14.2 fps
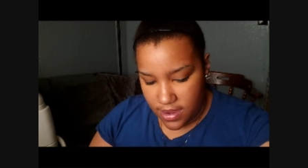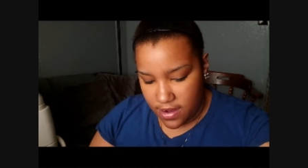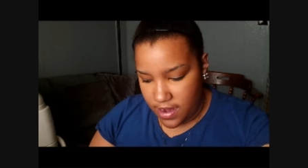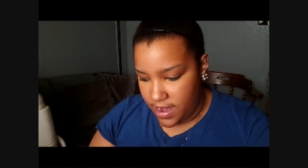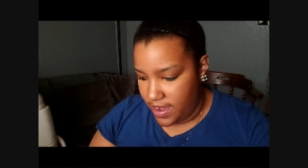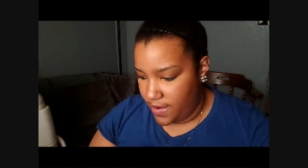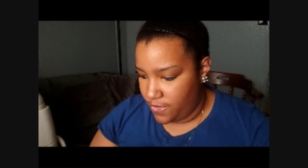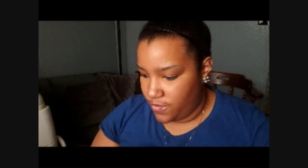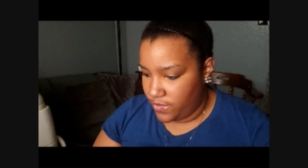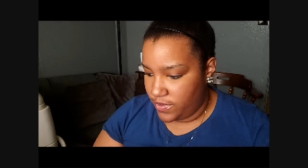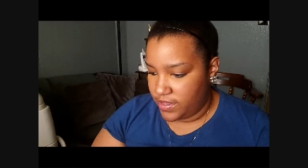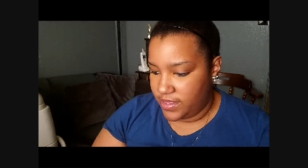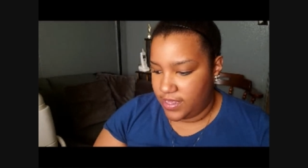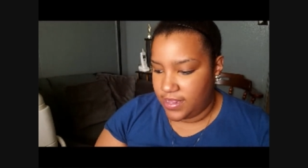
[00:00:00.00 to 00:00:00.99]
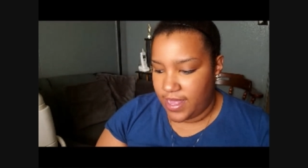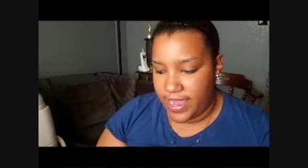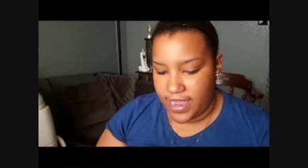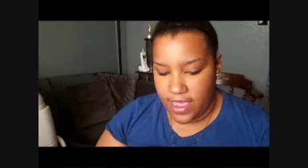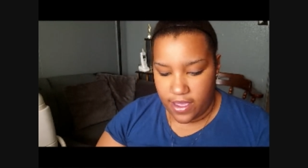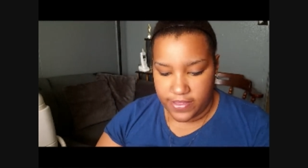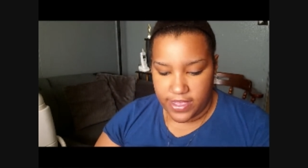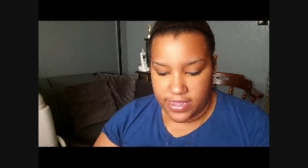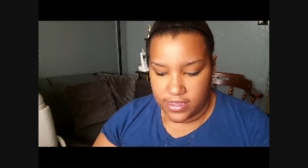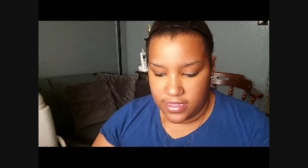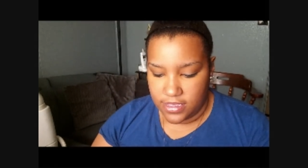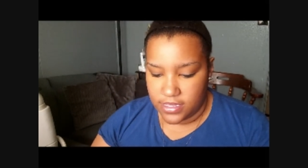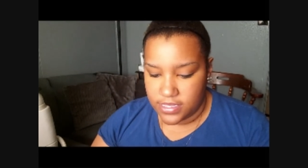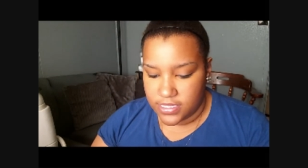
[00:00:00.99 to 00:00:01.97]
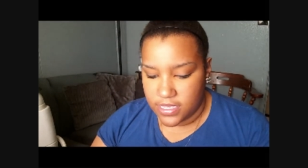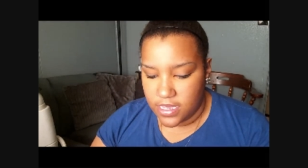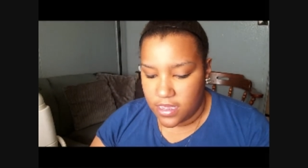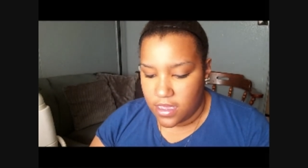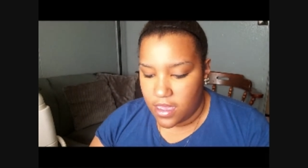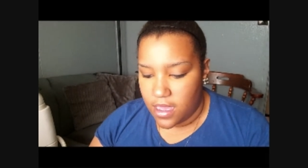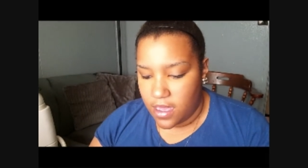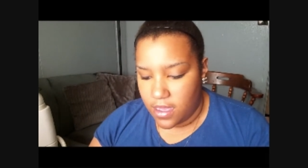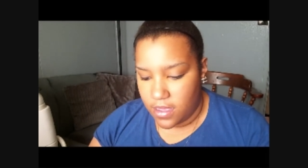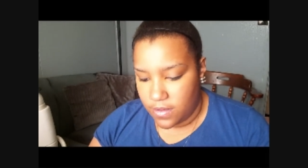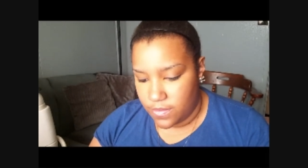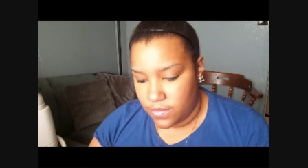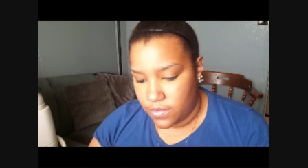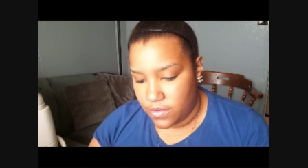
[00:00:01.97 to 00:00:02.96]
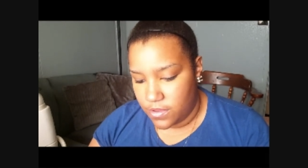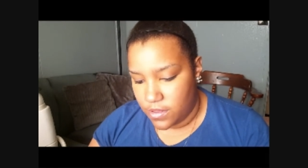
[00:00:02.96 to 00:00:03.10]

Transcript: there, and I really like how that looks um,